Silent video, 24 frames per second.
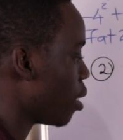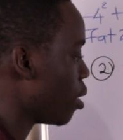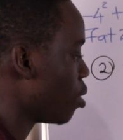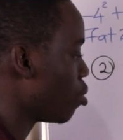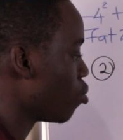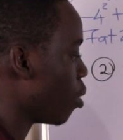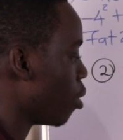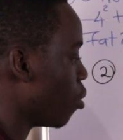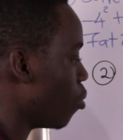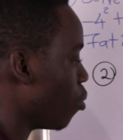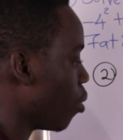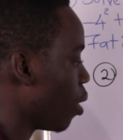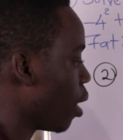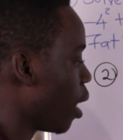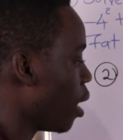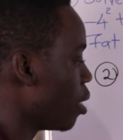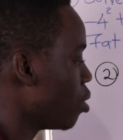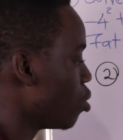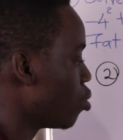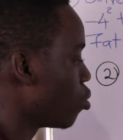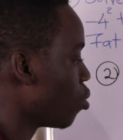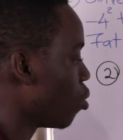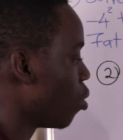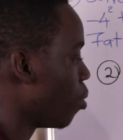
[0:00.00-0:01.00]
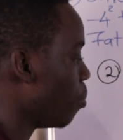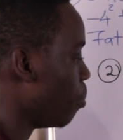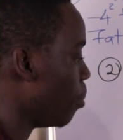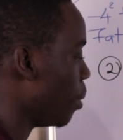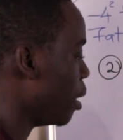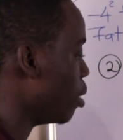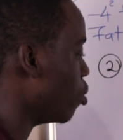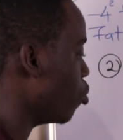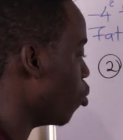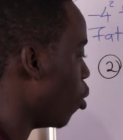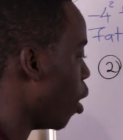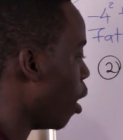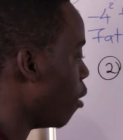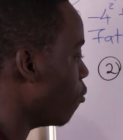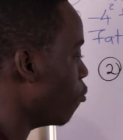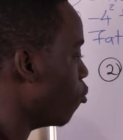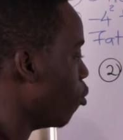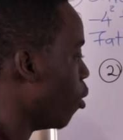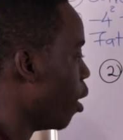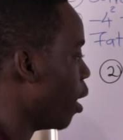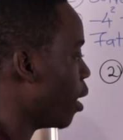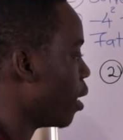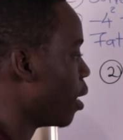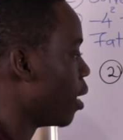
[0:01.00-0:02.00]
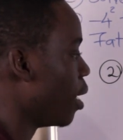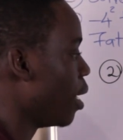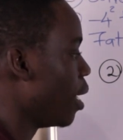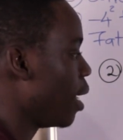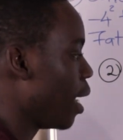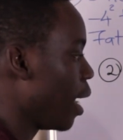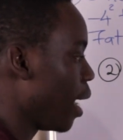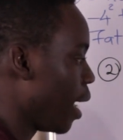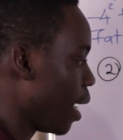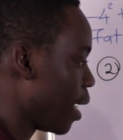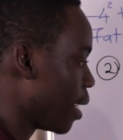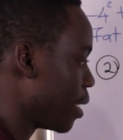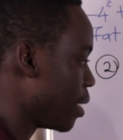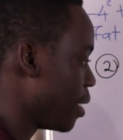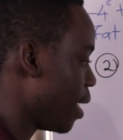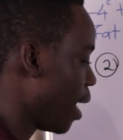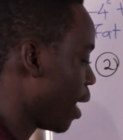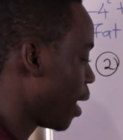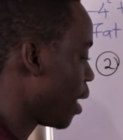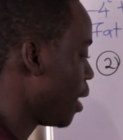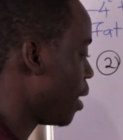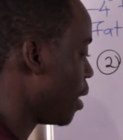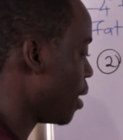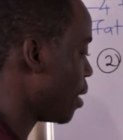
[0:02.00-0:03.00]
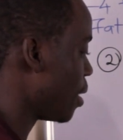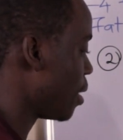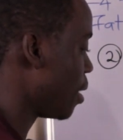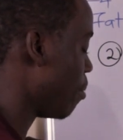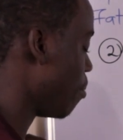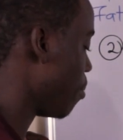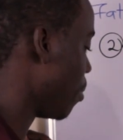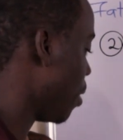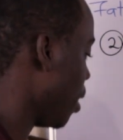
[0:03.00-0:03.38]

this one will cancel, meaning we'll have 1. Exactly the same